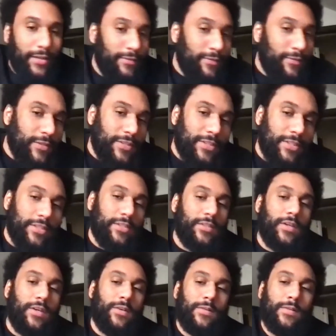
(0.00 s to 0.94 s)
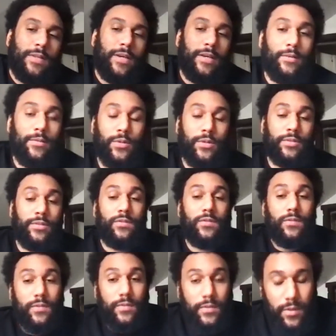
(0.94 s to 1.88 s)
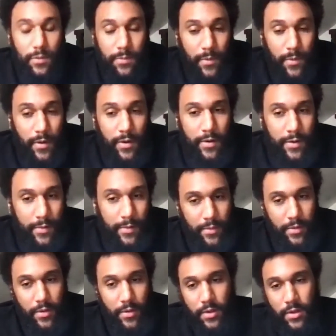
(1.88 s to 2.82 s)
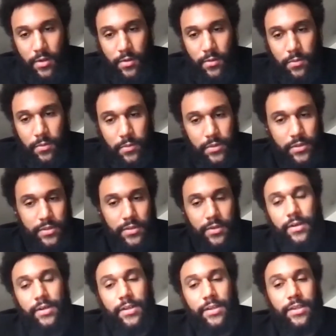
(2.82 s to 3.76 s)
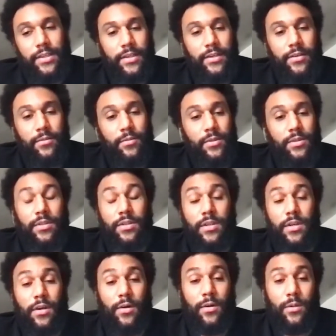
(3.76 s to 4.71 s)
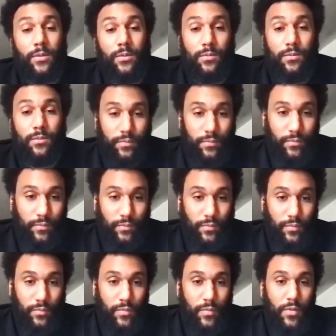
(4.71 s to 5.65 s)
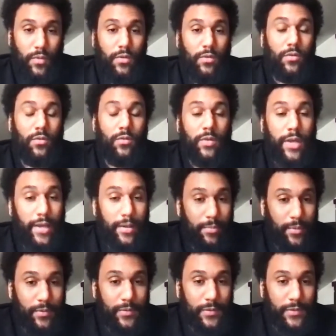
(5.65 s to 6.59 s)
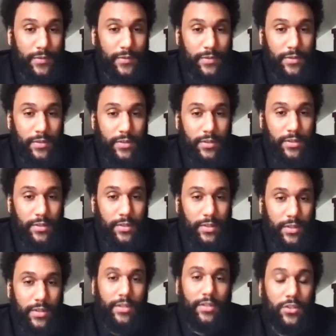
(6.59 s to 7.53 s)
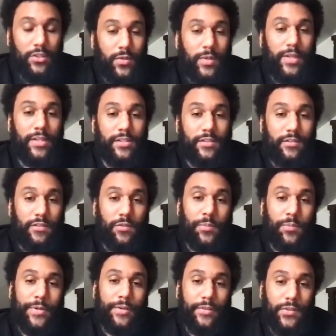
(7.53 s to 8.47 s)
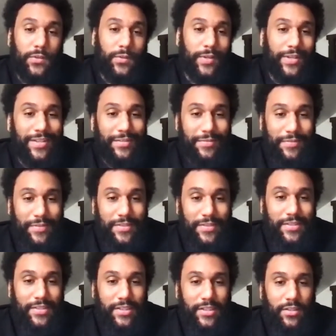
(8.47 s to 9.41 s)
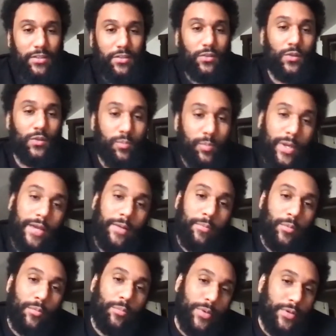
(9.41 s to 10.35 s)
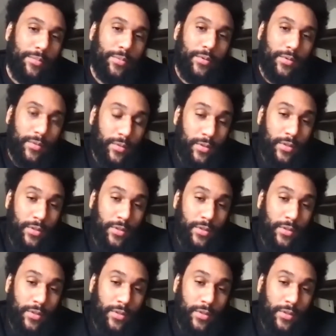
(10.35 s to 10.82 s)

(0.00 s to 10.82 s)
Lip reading: Francisco language, tomorrow we start again with the gold. New neighbors in a trance of spiritual infancy, newspaper people